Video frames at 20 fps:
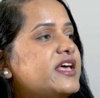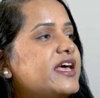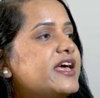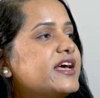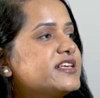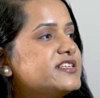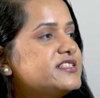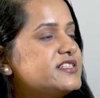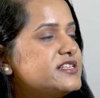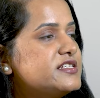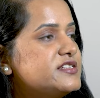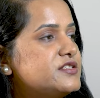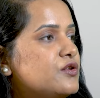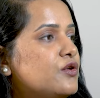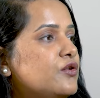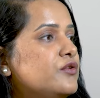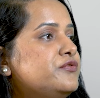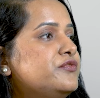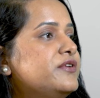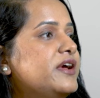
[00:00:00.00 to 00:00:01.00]
excess
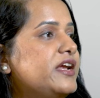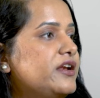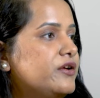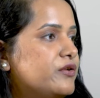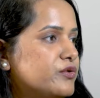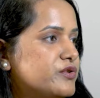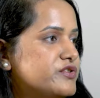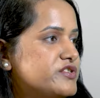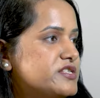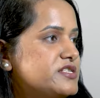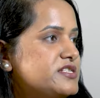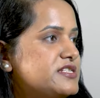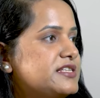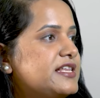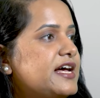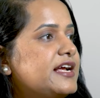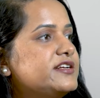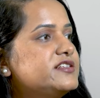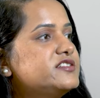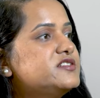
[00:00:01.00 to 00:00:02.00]
of androgens,
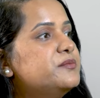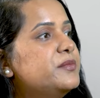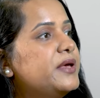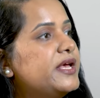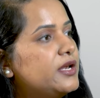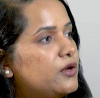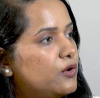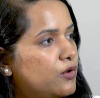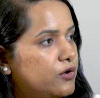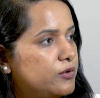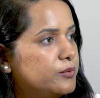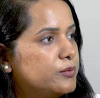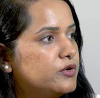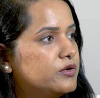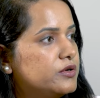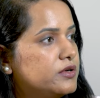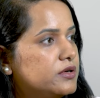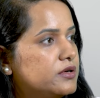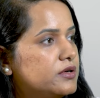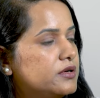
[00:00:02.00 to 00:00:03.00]
that is male
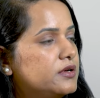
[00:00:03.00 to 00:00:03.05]
hormone.